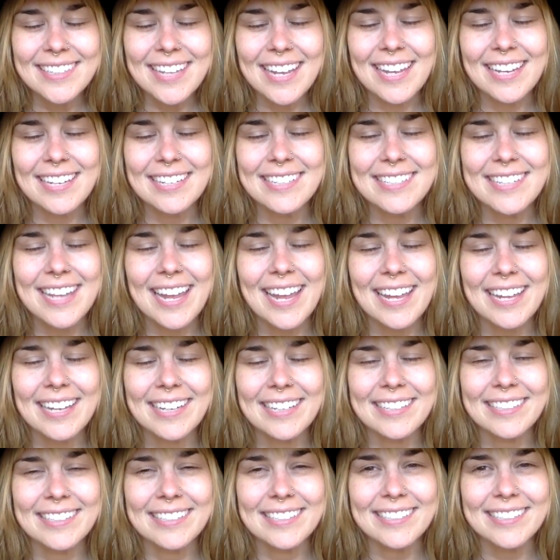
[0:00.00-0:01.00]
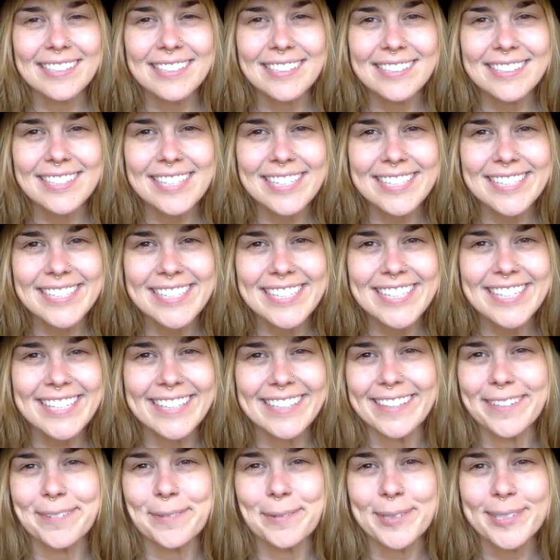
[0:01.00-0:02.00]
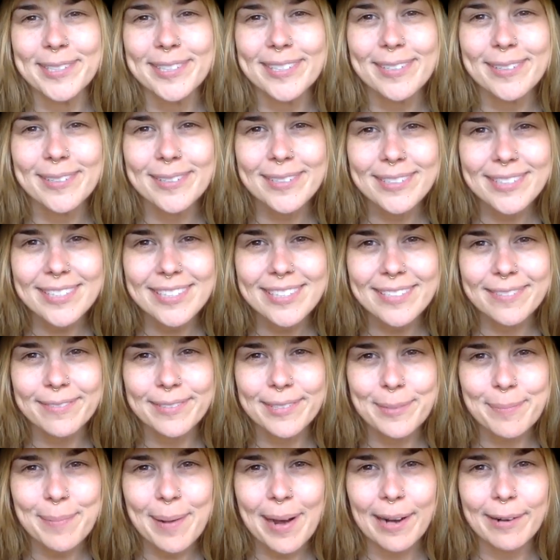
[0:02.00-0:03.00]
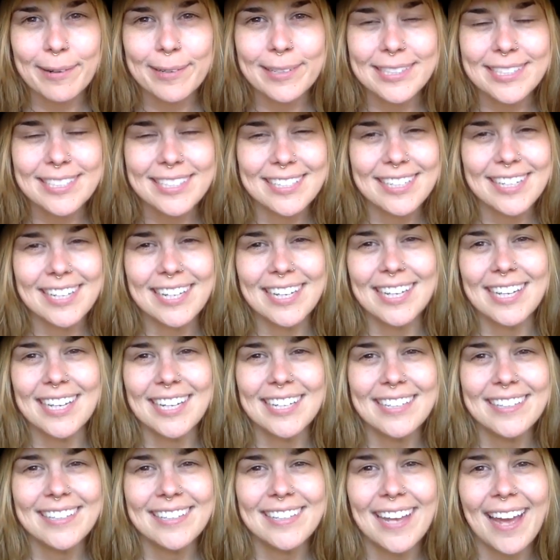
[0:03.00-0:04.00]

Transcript: Intend to see the results of your power today.